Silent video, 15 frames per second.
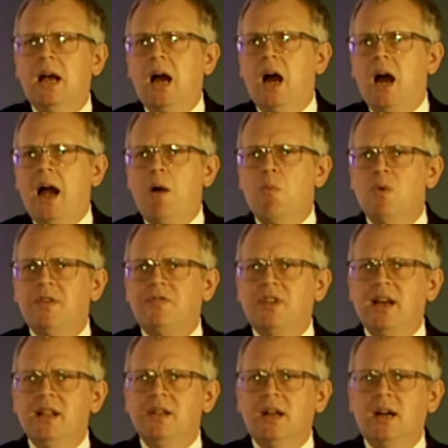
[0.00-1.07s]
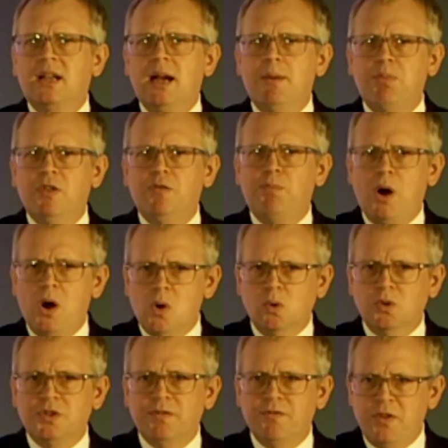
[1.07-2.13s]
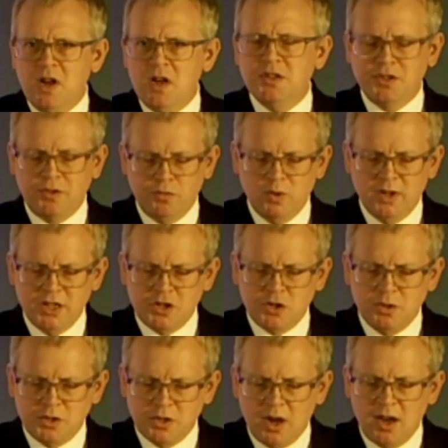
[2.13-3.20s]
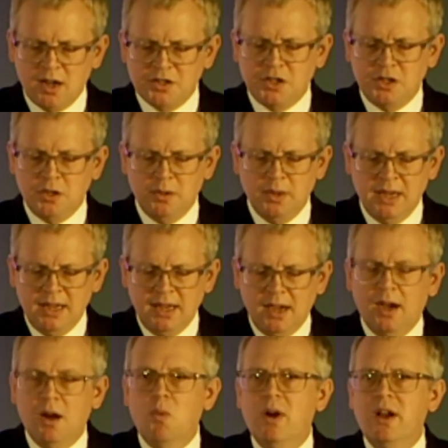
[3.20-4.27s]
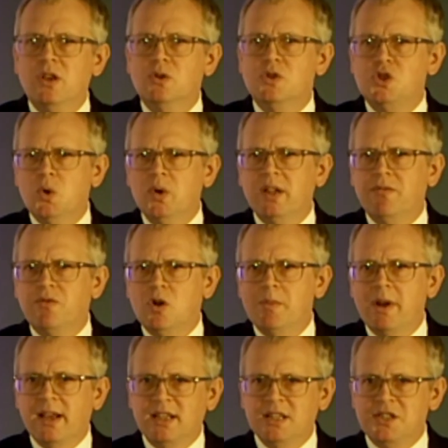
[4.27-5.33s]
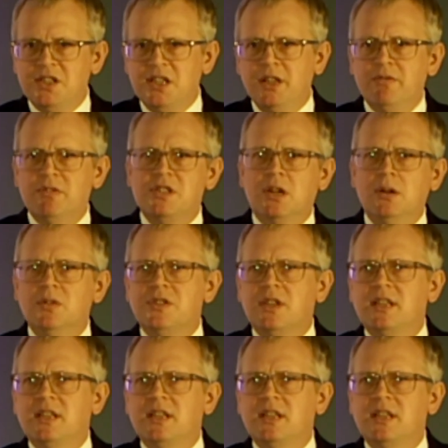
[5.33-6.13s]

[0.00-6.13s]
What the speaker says: And we've done a couple of polls, the first of which to ask you where you're joining from, and I can see the results.